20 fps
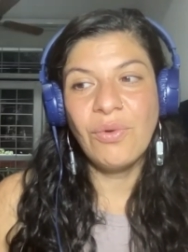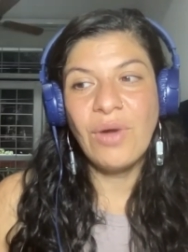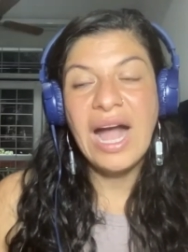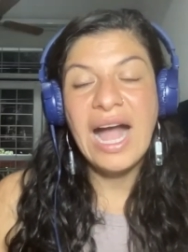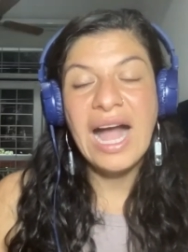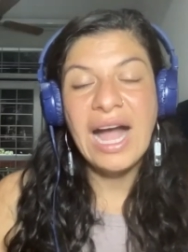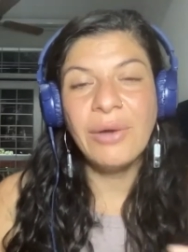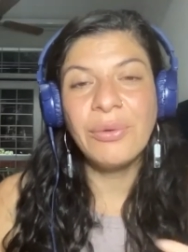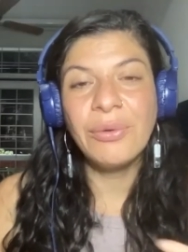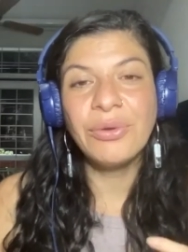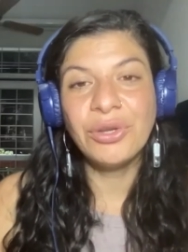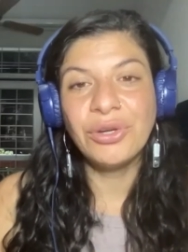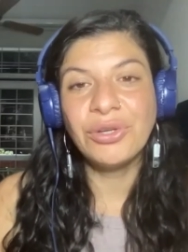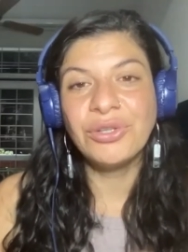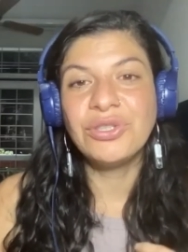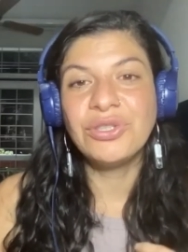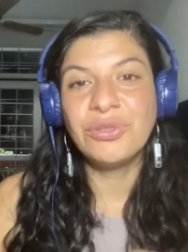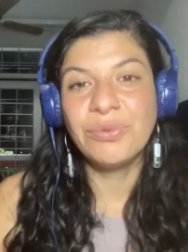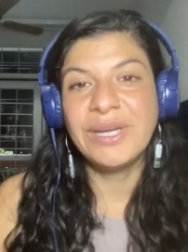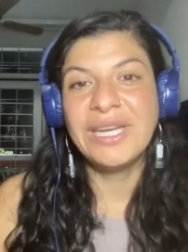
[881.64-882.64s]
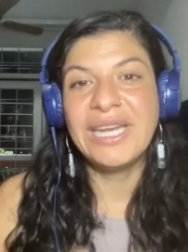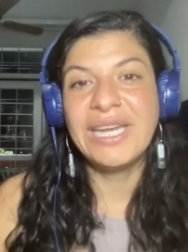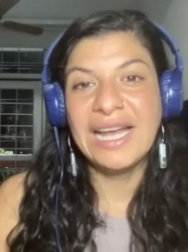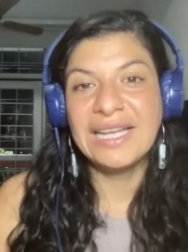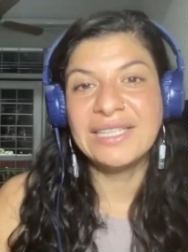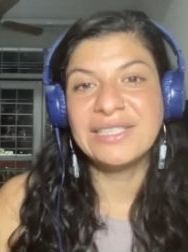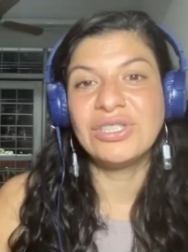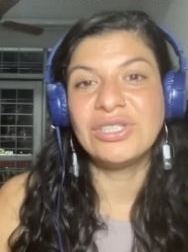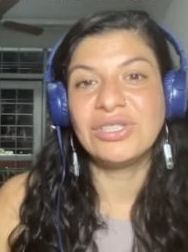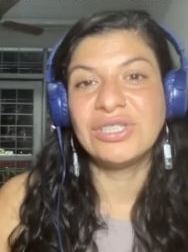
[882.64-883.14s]
you're doing
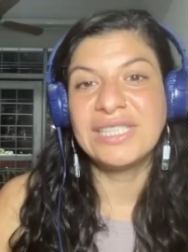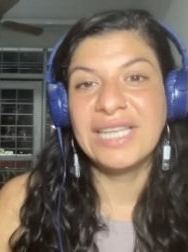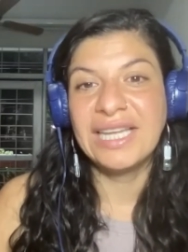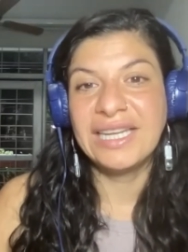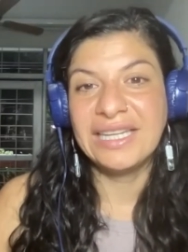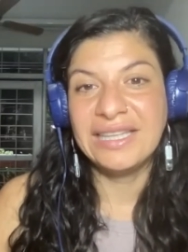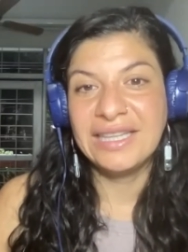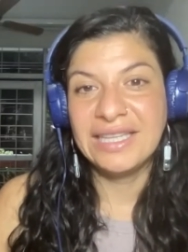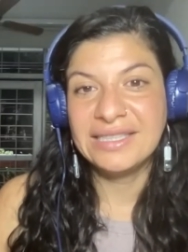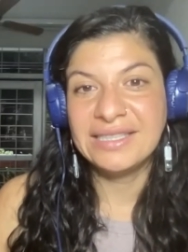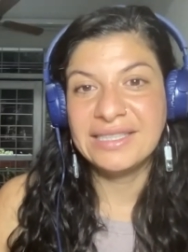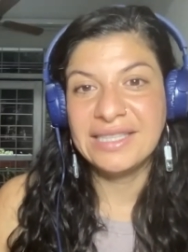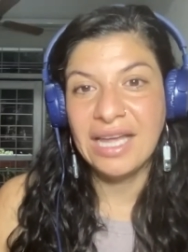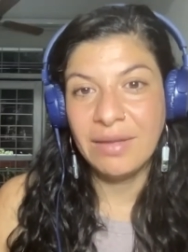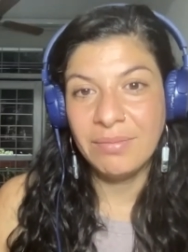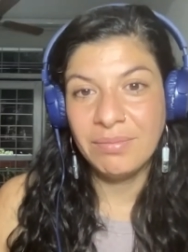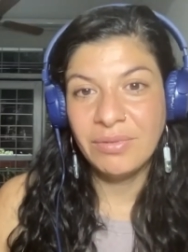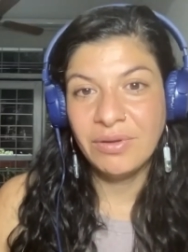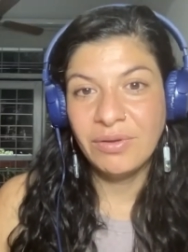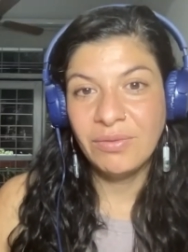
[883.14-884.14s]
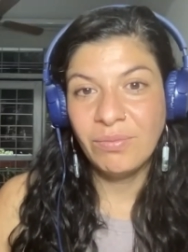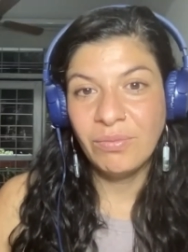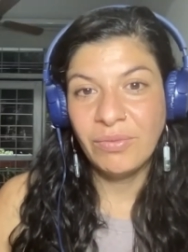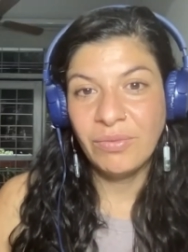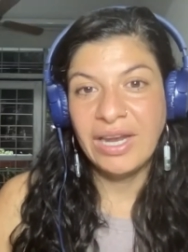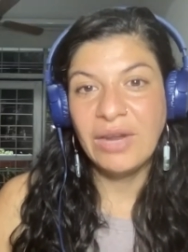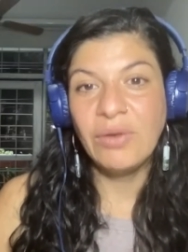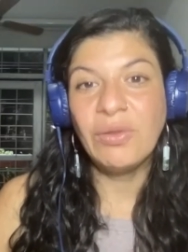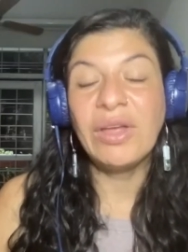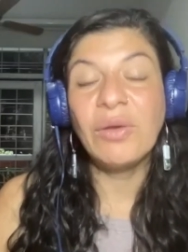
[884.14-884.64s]
as you're setting this up,
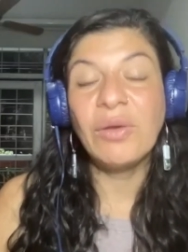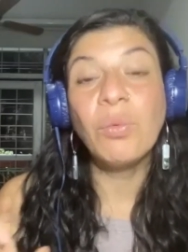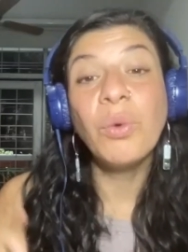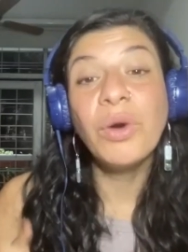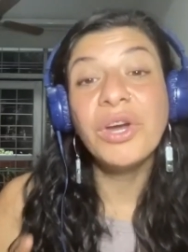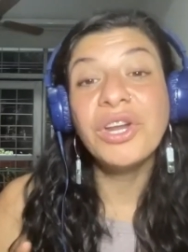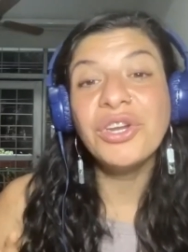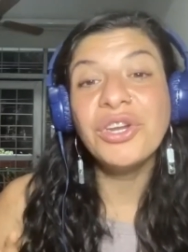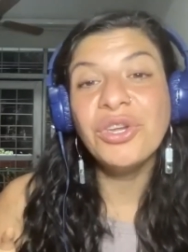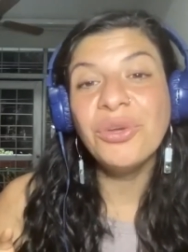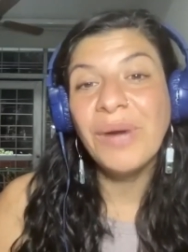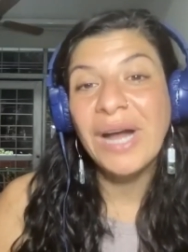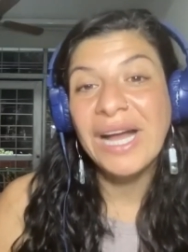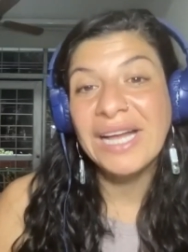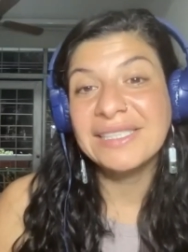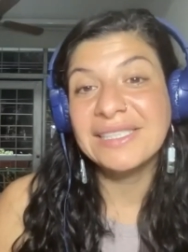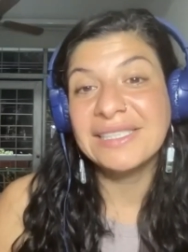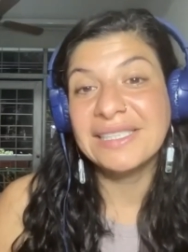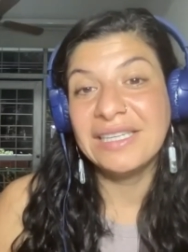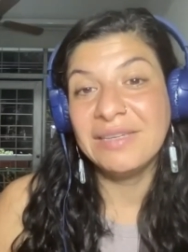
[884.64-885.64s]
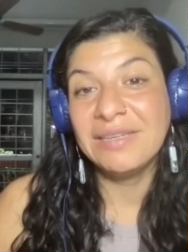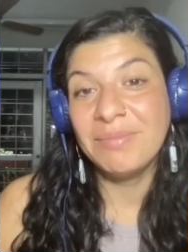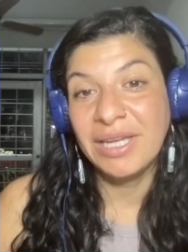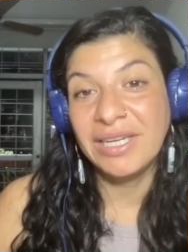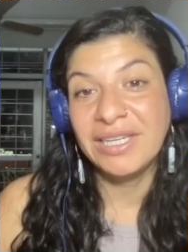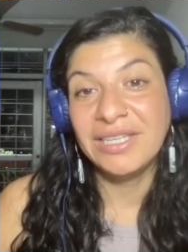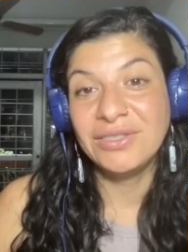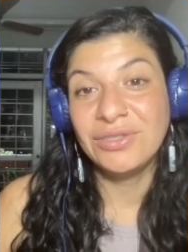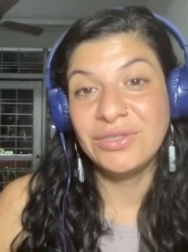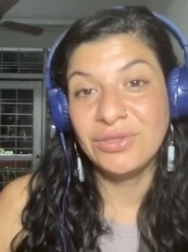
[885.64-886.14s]
right? Like, what are you asking
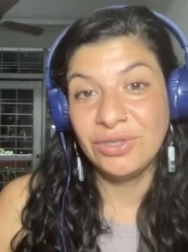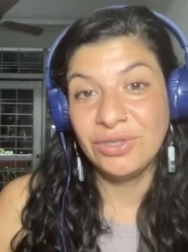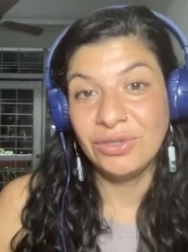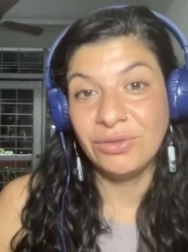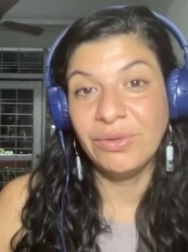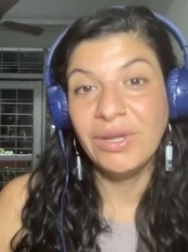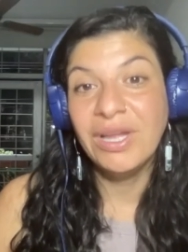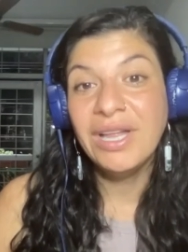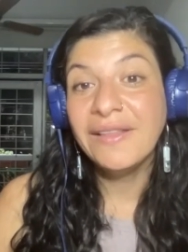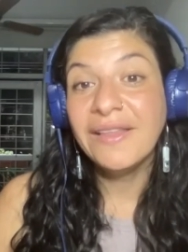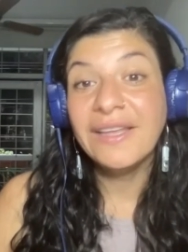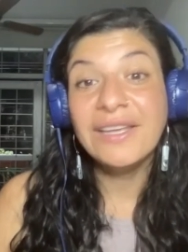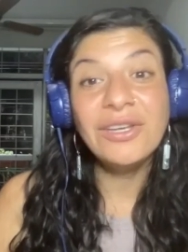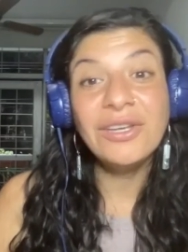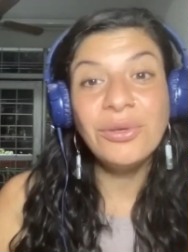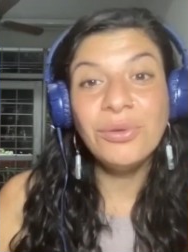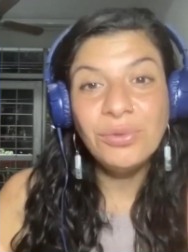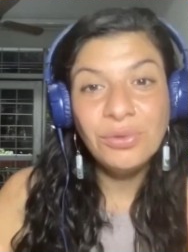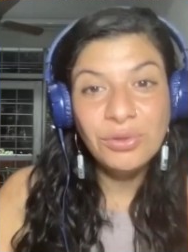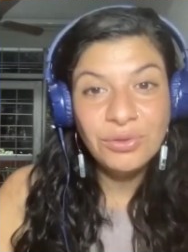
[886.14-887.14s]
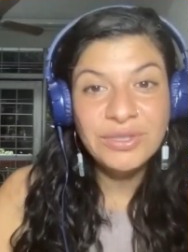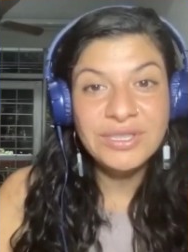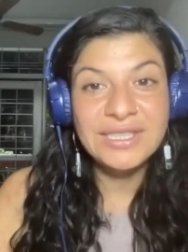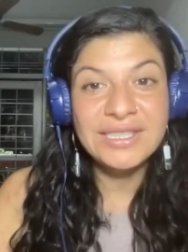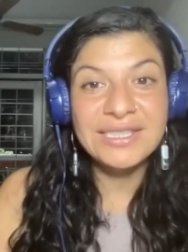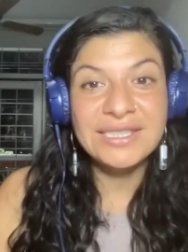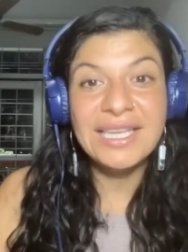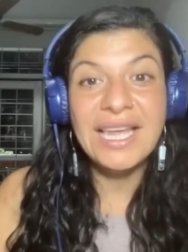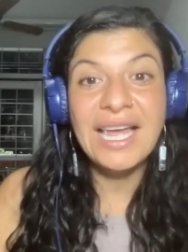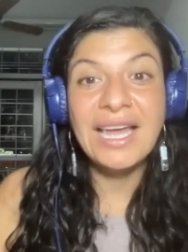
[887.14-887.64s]
money to do? Like you
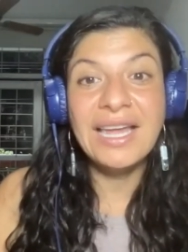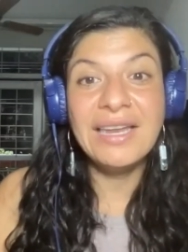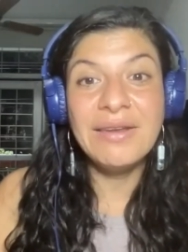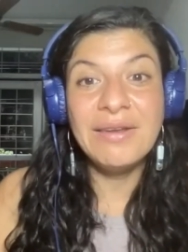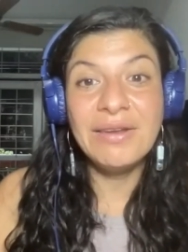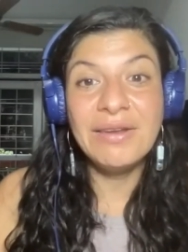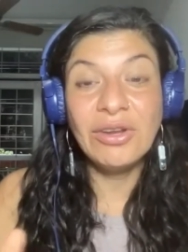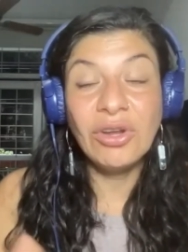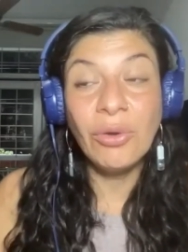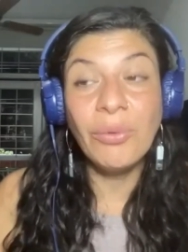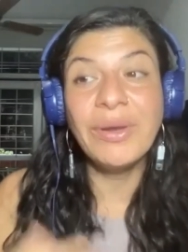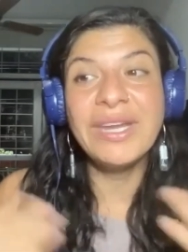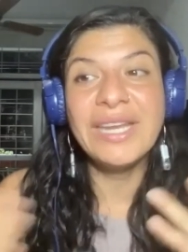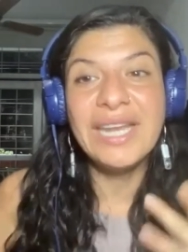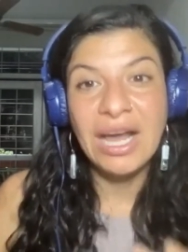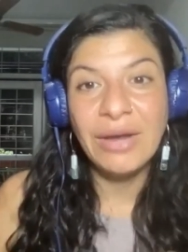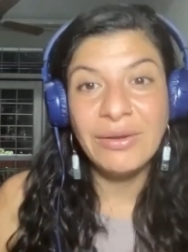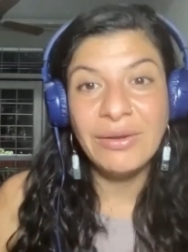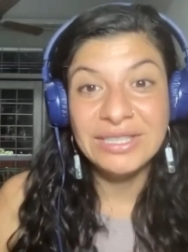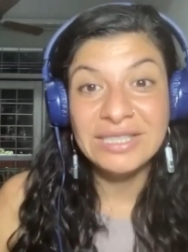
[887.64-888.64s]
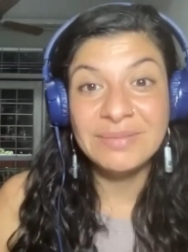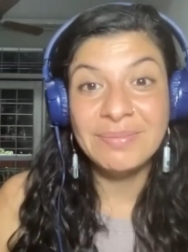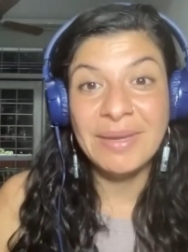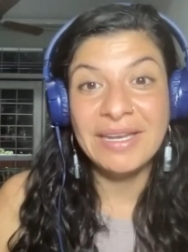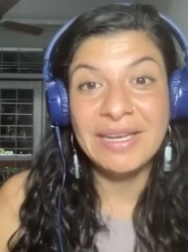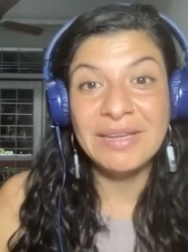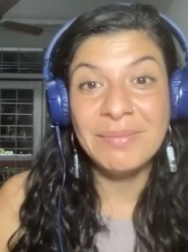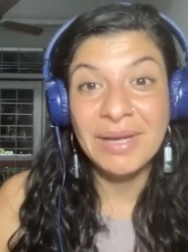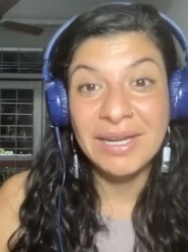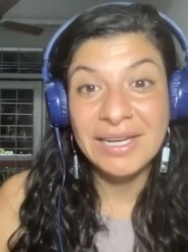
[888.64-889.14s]
just said, going out and
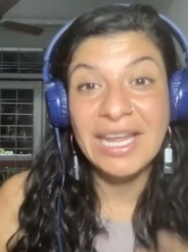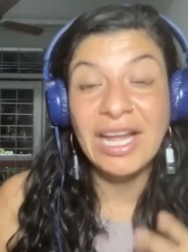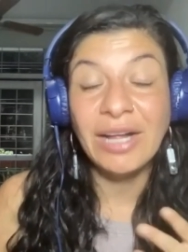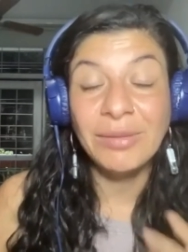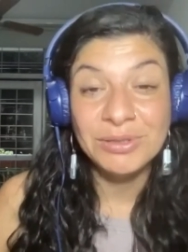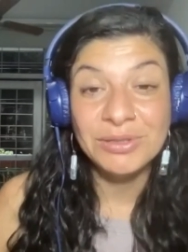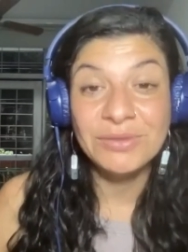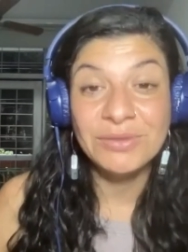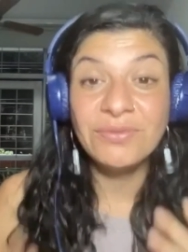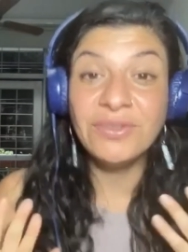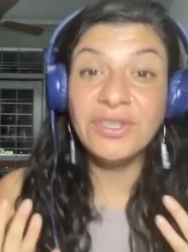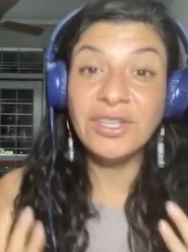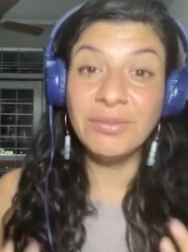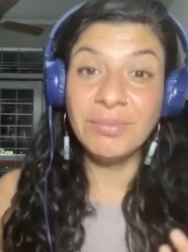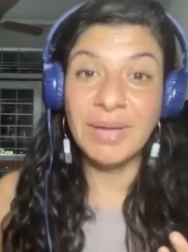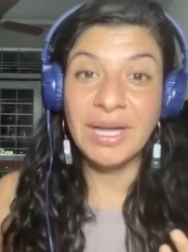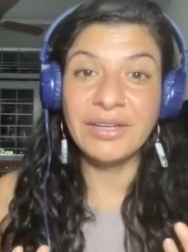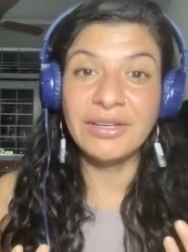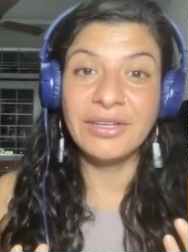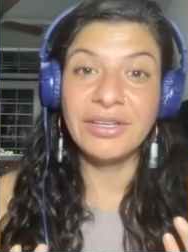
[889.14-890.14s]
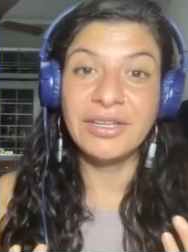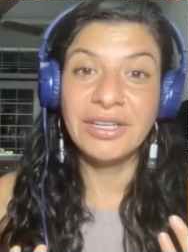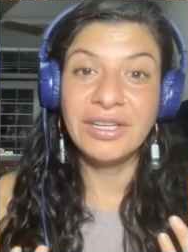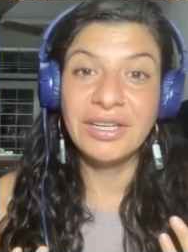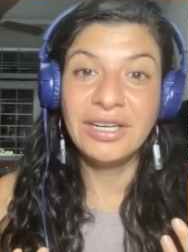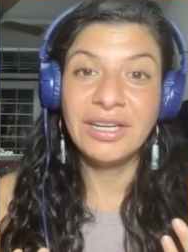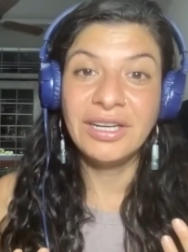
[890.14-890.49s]
spending money helped you feel better.